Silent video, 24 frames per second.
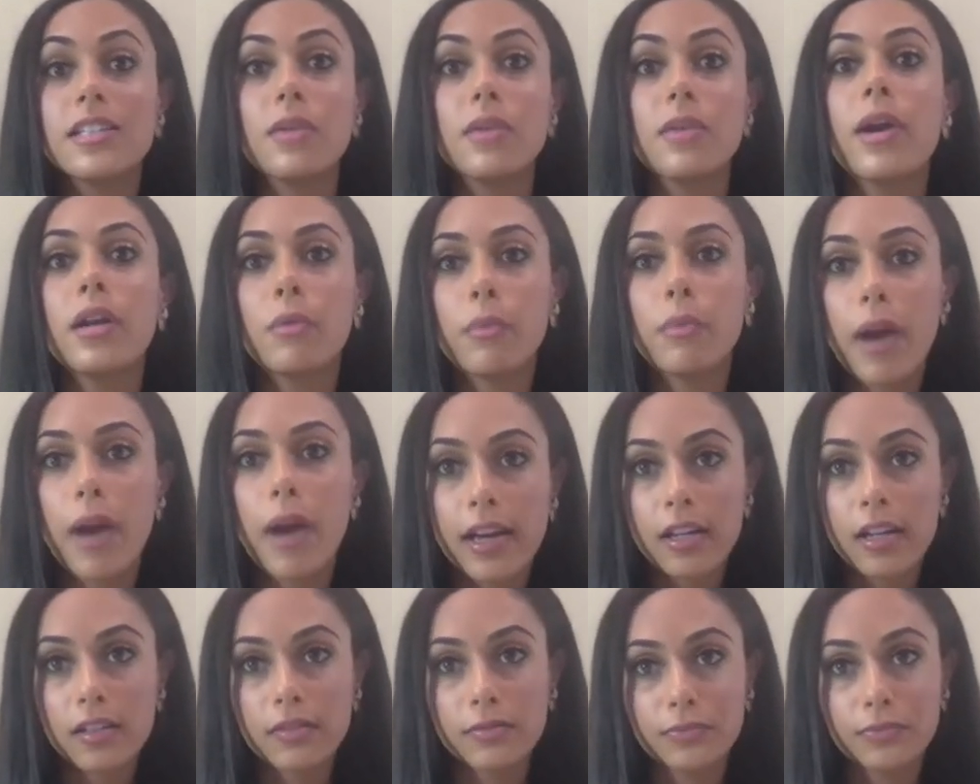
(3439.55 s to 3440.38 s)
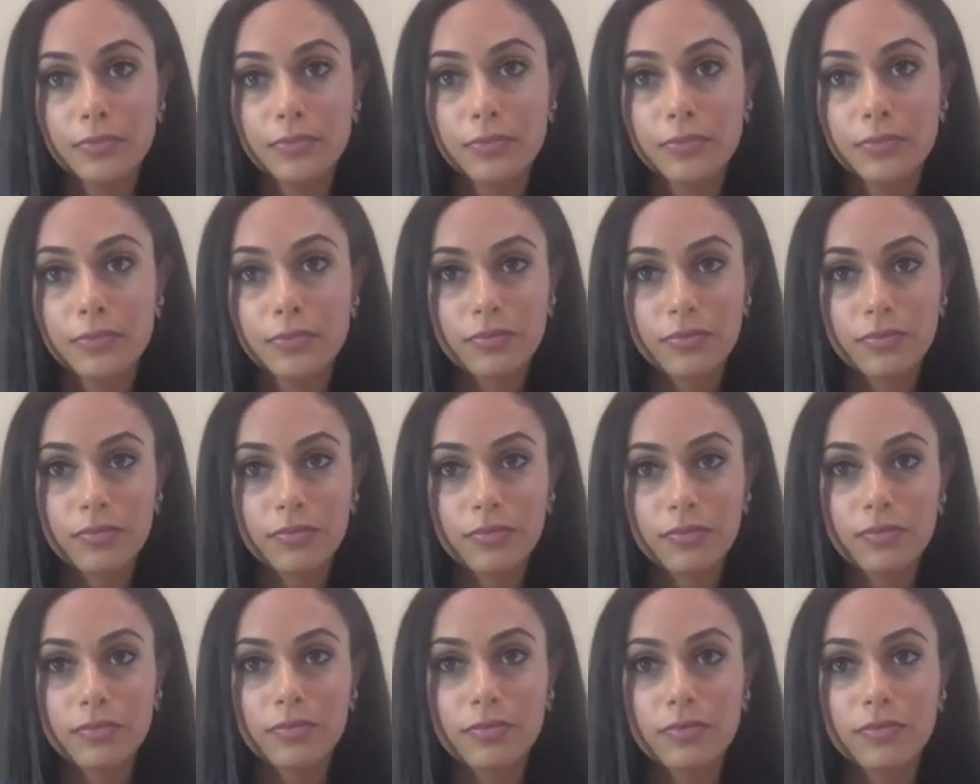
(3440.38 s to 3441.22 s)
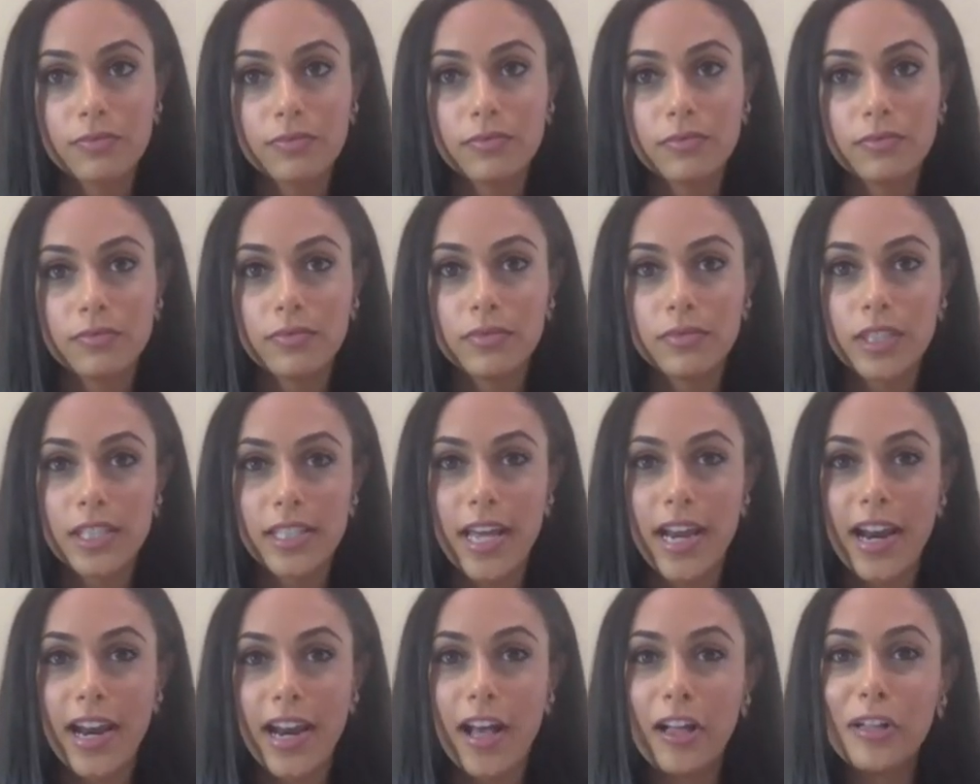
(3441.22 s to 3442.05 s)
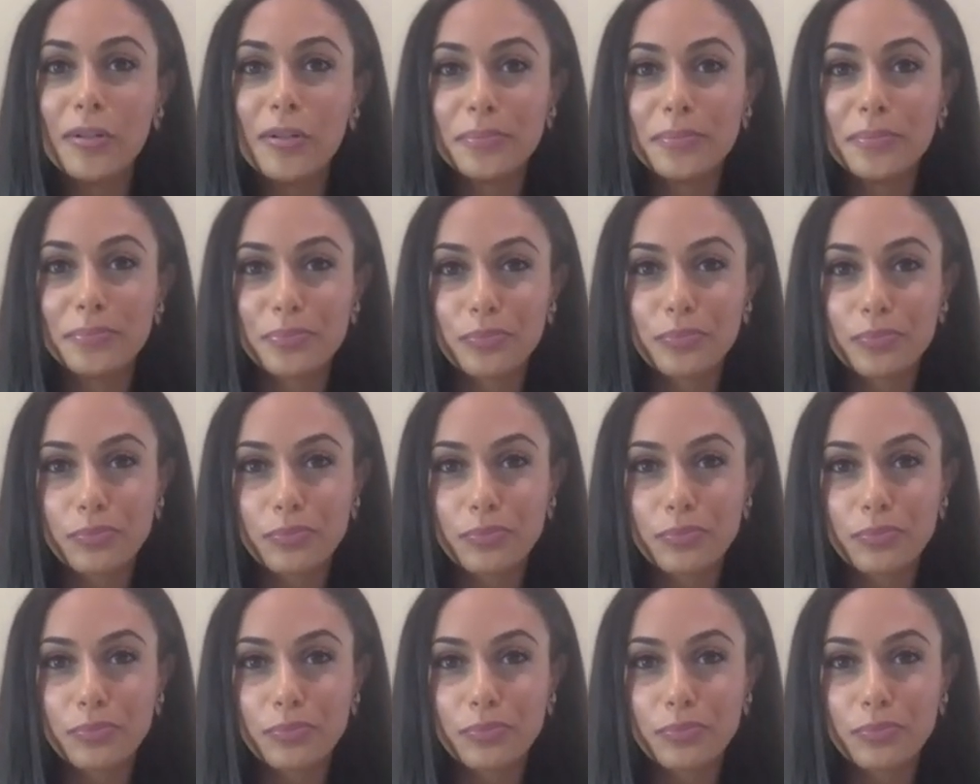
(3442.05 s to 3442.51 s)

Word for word: it right away. Does that help?